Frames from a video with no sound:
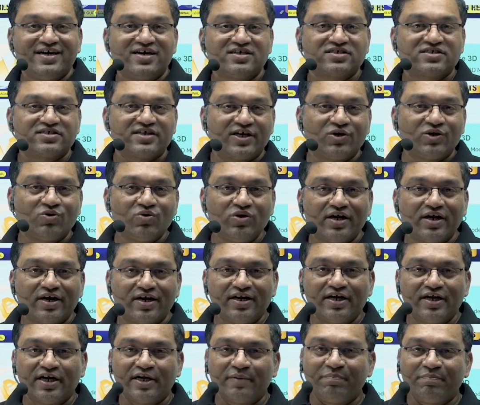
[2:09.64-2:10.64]
asked,
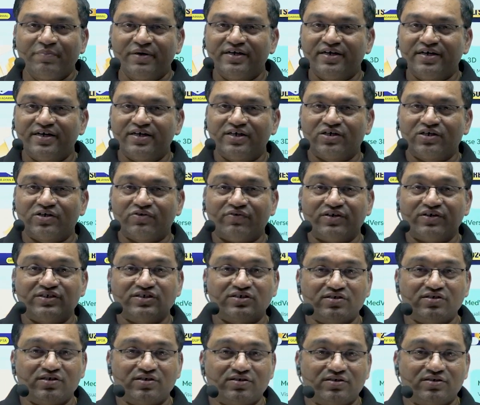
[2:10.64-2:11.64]
regularly repeated
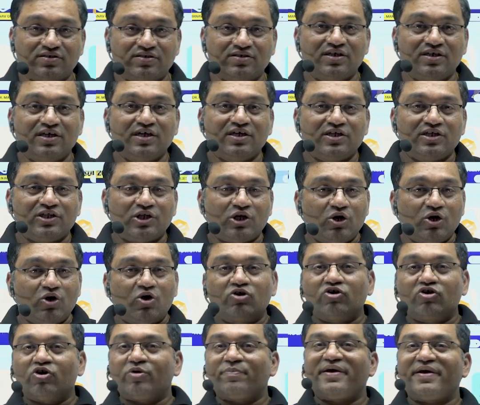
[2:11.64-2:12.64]
questions. The
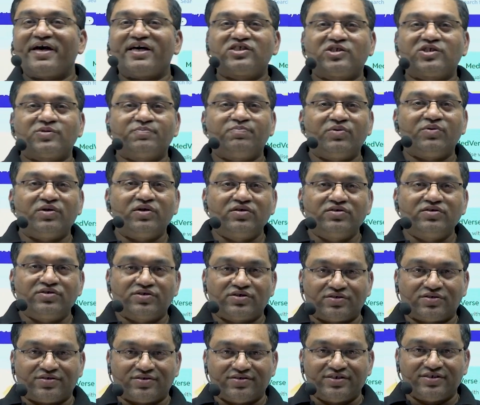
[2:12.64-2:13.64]
lot of
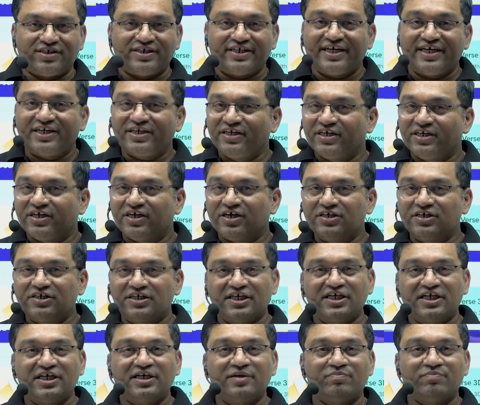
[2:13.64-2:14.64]
experts, the technical
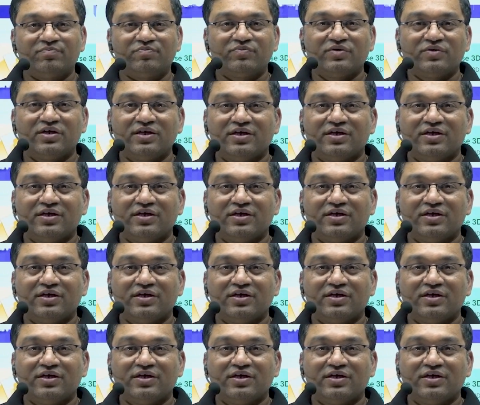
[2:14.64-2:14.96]
team,